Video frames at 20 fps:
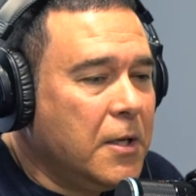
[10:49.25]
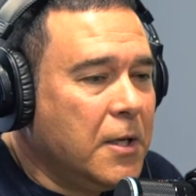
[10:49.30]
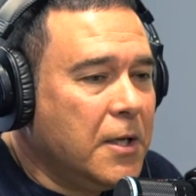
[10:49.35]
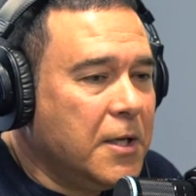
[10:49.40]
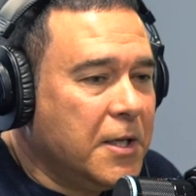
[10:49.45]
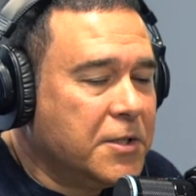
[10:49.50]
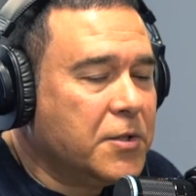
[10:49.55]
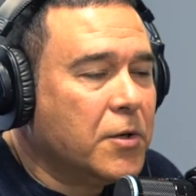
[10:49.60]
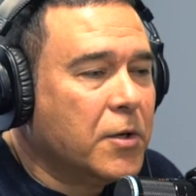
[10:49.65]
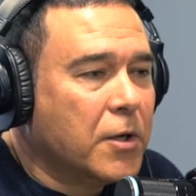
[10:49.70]

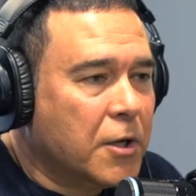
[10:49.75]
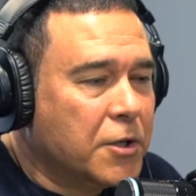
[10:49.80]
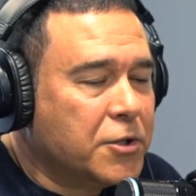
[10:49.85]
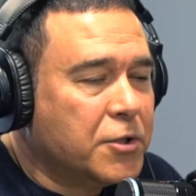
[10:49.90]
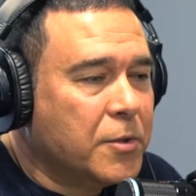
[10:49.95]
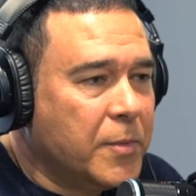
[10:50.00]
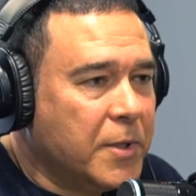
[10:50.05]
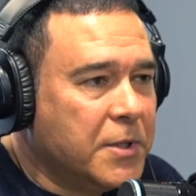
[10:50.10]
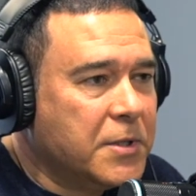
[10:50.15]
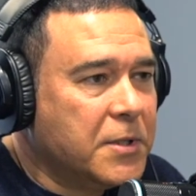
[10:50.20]
it's going to
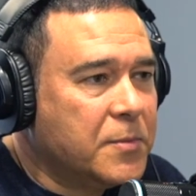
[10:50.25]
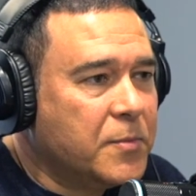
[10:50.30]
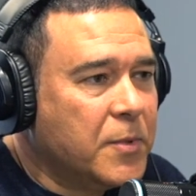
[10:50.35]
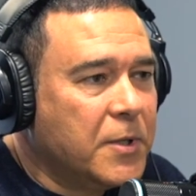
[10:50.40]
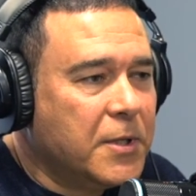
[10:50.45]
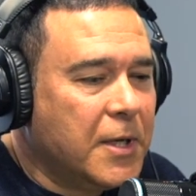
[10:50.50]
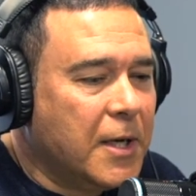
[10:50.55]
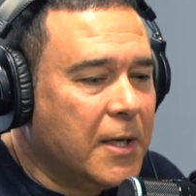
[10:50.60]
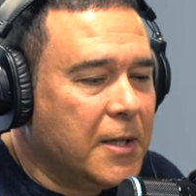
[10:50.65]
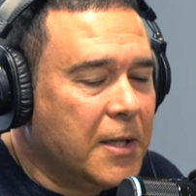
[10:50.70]
hurt your business.
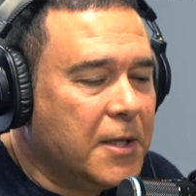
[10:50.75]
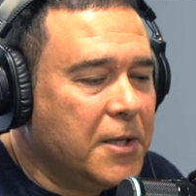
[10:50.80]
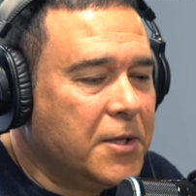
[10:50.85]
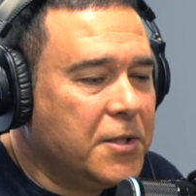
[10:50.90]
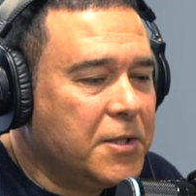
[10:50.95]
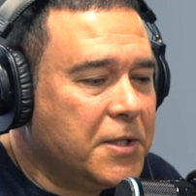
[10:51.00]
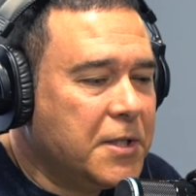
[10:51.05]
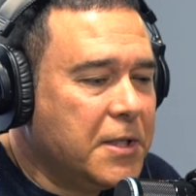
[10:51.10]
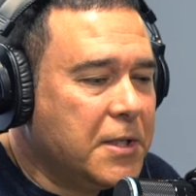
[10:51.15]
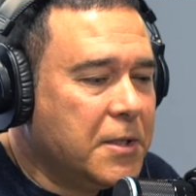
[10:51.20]
But I think
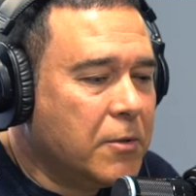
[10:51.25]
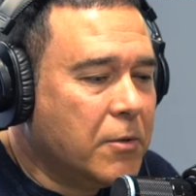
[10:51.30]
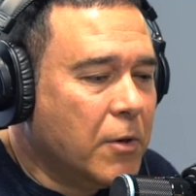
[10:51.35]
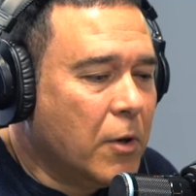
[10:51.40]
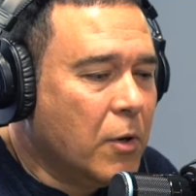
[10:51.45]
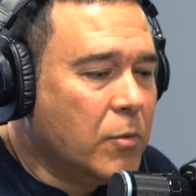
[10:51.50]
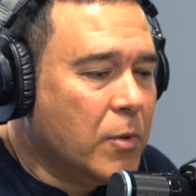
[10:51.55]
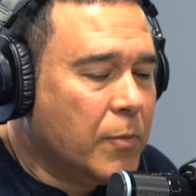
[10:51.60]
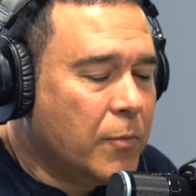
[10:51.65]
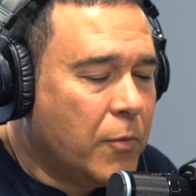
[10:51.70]
you just need to
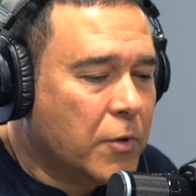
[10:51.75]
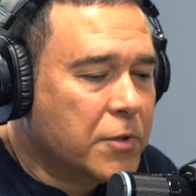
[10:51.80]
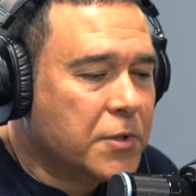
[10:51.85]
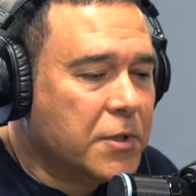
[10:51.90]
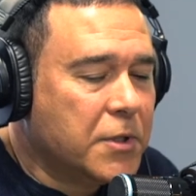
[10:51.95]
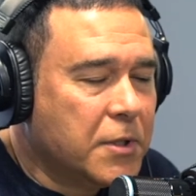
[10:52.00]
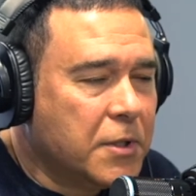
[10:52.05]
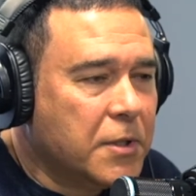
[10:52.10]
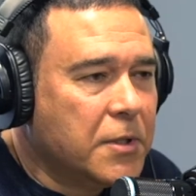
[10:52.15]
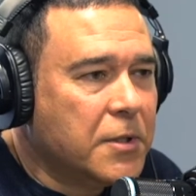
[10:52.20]
grow in
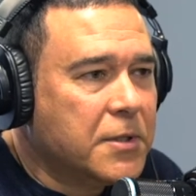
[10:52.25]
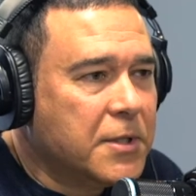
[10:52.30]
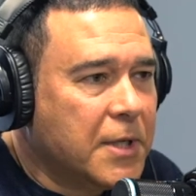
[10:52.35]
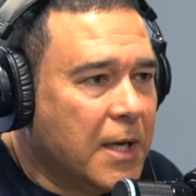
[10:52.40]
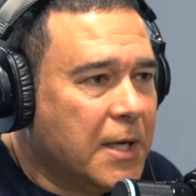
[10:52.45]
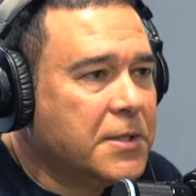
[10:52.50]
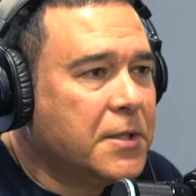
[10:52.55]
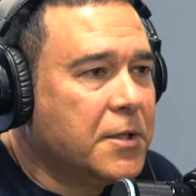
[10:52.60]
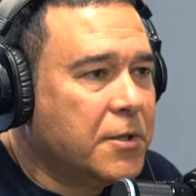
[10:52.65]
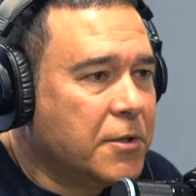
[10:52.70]
proportion to the
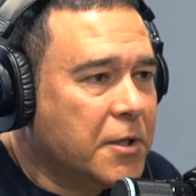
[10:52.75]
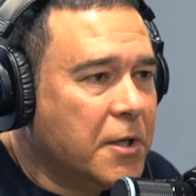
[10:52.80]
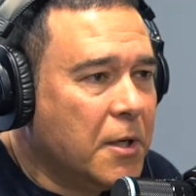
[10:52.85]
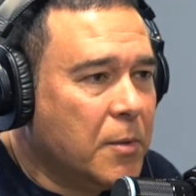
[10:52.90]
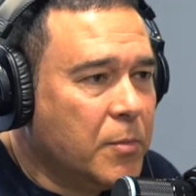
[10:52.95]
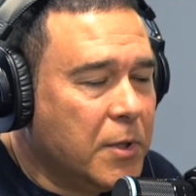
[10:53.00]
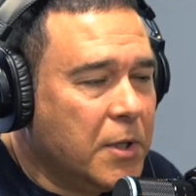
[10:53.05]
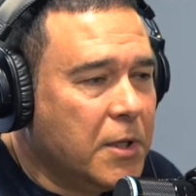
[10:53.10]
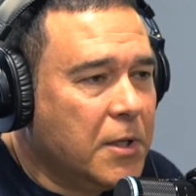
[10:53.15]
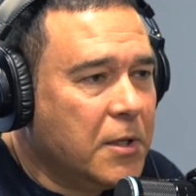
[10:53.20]
size of your
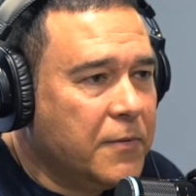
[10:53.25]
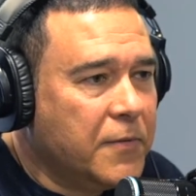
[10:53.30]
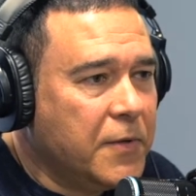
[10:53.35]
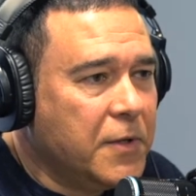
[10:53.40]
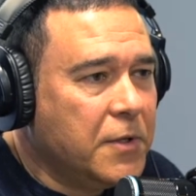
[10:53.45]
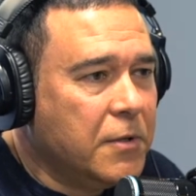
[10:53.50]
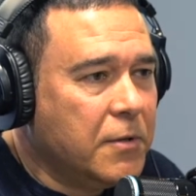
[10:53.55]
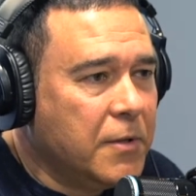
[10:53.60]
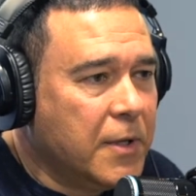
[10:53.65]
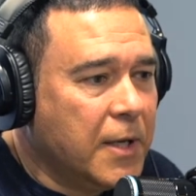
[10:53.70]
company. And if
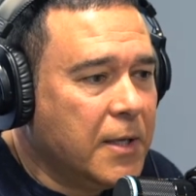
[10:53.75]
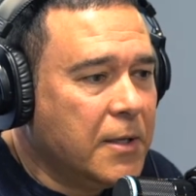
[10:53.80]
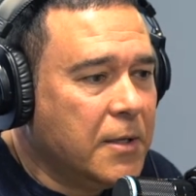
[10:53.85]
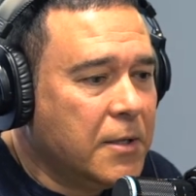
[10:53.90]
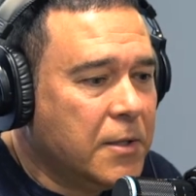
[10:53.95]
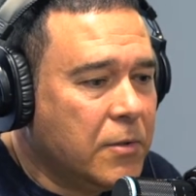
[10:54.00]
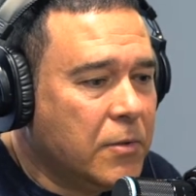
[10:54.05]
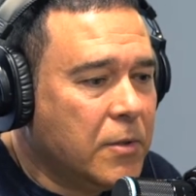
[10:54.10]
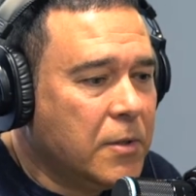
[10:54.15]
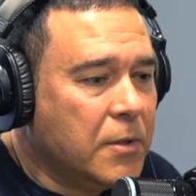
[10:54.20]
you do that
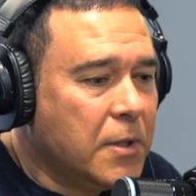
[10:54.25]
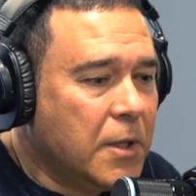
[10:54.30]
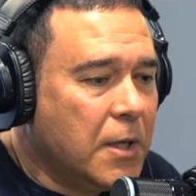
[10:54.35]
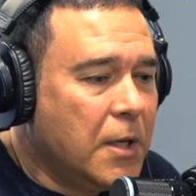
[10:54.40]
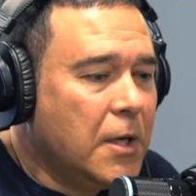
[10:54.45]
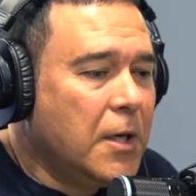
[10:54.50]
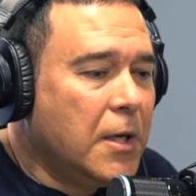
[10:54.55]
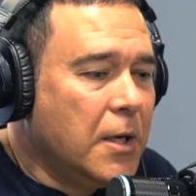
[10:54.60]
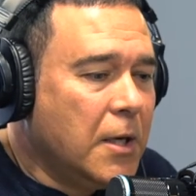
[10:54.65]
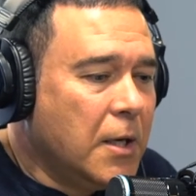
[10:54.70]
and do it
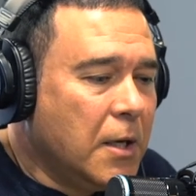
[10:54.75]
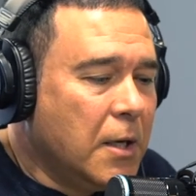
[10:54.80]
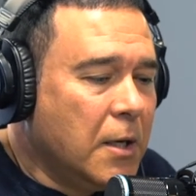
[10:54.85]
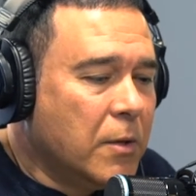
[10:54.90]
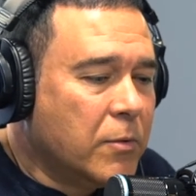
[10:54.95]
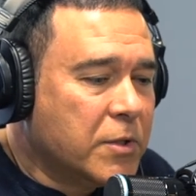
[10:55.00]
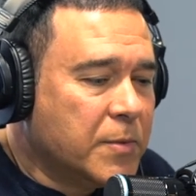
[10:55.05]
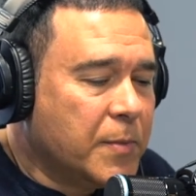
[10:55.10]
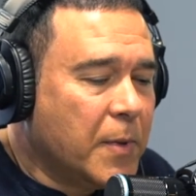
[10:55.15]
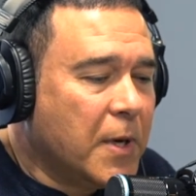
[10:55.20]

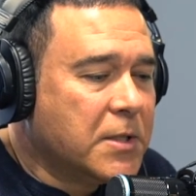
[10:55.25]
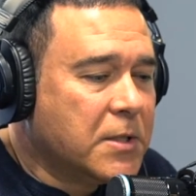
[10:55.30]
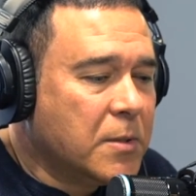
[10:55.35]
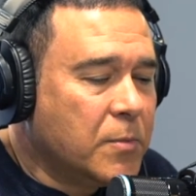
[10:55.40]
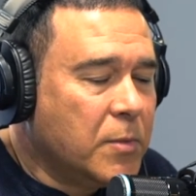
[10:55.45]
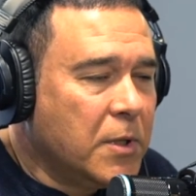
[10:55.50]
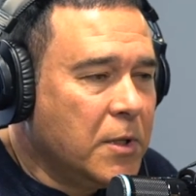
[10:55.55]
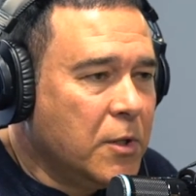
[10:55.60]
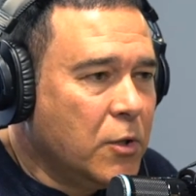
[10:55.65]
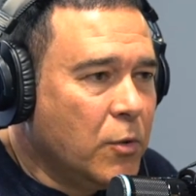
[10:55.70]
uh,
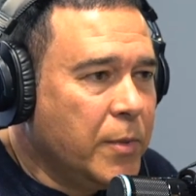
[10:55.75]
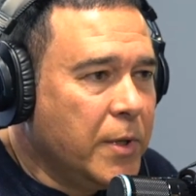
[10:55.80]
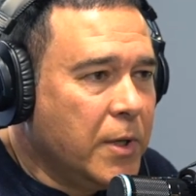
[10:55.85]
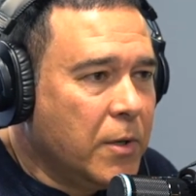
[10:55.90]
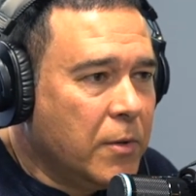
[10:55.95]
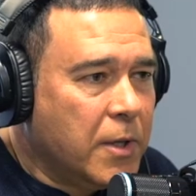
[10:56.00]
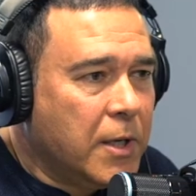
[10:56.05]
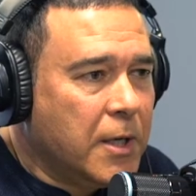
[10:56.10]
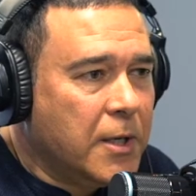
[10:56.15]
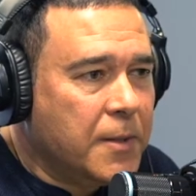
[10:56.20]
responsibly, you'll be
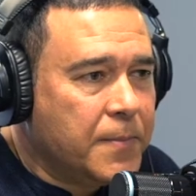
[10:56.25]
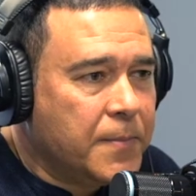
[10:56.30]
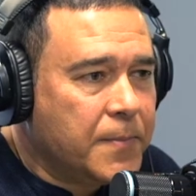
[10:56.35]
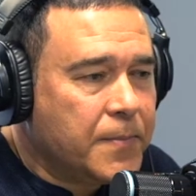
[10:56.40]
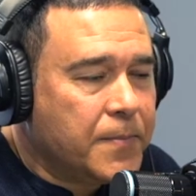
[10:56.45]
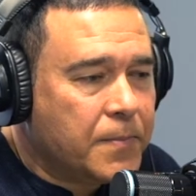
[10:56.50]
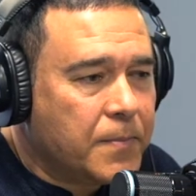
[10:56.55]
okay.